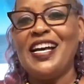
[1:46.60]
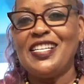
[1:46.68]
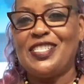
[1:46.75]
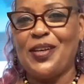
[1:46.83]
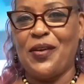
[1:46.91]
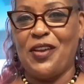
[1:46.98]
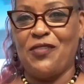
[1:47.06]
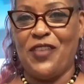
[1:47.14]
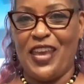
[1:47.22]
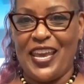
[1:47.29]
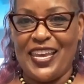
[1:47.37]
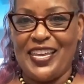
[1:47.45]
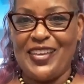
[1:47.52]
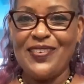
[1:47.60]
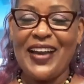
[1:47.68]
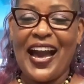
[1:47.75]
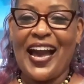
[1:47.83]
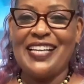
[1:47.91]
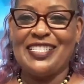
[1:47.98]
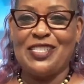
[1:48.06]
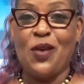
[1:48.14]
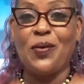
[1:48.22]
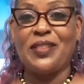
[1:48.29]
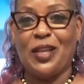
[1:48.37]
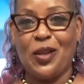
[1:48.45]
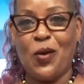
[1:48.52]
So if you guys know
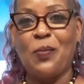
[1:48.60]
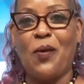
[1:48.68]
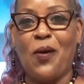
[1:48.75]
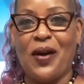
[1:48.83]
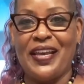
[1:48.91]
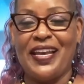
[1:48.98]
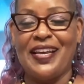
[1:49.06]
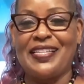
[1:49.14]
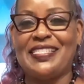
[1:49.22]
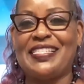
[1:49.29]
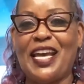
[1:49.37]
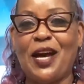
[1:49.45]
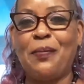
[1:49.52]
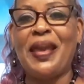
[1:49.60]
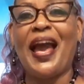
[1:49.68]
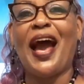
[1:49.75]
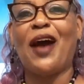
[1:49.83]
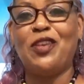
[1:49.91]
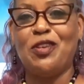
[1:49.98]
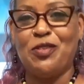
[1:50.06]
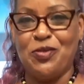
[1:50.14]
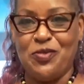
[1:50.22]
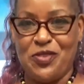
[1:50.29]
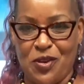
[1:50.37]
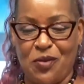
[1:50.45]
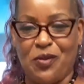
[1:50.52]
what the lowball is, tell me how you do
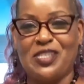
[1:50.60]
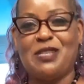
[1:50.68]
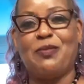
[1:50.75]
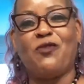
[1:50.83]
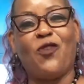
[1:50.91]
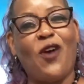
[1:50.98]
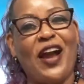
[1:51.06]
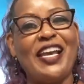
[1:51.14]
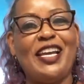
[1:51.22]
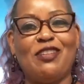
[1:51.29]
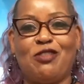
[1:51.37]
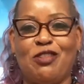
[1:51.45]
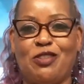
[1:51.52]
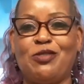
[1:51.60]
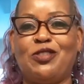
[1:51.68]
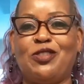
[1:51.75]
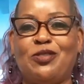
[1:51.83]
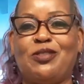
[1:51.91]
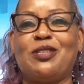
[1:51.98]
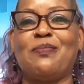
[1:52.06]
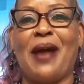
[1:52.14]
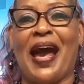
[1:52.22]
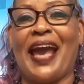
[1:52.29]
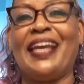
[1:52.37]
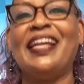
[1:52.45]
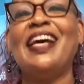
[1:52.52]
yours before I introduce you to
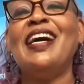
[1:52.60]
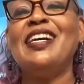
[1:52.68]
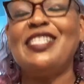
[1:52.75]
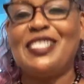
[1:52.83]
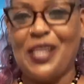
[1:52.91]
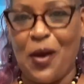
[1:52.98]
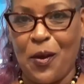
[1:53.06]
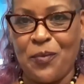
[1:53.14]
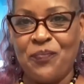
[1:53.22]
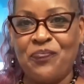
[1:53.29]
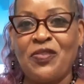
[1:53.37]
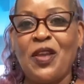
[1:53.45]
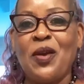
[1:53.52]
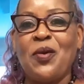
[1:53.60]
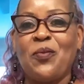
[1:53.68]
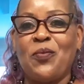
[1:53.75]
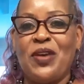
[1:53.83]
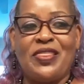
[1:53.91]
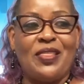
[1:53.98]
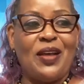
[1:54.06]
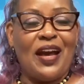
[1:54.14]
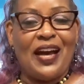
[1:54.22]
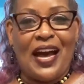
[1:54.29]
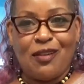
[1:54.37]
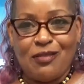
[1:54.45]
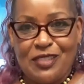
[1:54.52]
mine. So without
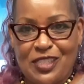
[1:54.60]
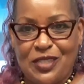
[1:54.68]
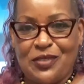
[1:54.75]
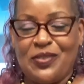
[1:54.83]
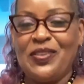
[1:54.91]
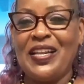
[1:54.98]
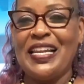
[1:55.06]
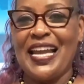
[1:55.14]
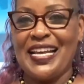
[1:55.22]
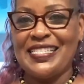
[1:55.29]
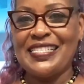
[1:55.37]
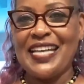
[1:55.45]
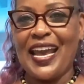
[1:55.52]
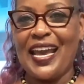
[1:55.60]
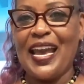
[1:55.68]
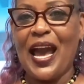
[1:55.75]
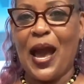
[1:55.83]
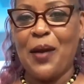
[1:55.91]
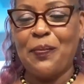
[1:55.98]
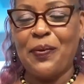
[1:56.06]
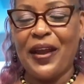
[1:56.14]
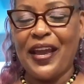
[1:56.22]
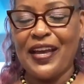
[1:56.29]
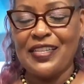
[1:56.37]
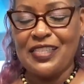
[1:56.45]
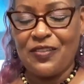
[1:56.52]
ado, let's say our
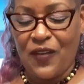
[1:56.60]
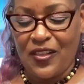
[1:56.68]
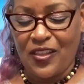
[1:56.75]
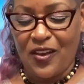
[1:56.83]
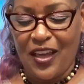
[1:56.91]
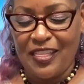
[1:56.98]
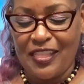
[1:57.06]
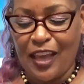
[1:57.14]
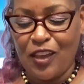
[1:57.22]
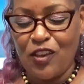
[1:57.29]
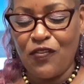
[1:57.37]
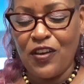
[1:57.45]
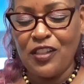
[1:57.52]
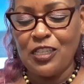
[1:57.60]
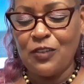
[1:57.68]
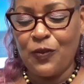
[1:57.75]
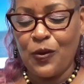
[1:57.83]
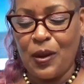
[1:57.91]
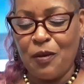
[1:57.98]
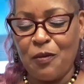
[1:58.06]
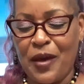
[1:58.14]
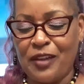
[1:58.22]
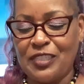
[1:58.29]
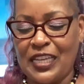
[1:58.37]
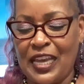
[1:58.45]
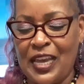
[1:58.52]
prayers. Father God, thank you for this food I'm
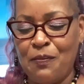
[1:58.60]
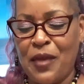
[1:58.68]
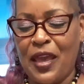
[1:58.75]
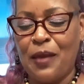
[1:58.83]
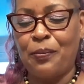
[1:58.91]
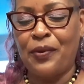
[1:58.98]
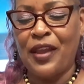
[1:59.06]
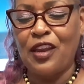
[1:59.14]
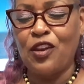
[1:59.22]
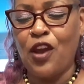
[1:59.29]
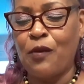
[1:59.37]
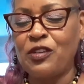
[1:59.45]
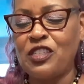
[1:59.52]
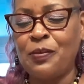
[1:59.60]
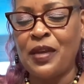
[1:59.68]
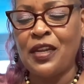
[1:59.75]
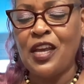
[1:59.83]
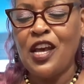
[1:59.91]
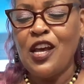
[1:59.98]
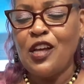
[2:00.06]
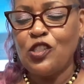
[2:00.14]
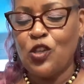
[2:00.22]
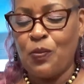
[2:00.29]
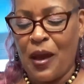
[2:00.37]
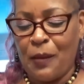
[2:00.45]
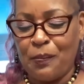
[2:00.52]
about to eat. May it bring nourishment
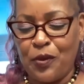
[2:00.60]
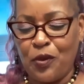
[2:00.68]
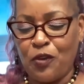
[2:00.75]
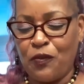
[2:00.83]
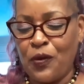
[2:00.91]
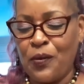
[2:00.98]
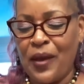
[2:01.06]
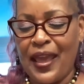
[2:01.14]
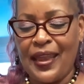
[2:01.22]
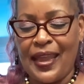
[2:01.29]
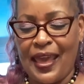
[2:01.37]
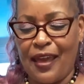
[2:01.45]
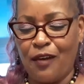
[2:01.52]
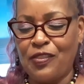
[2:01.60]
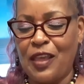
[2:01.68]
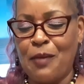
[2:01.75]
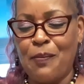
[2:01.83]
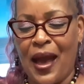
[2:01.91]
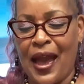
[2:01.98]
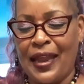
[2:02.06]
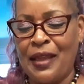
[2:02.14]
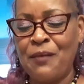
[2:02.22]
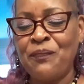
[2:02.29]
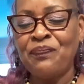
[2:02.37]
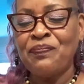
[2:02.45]
to my beautiful and healthy body.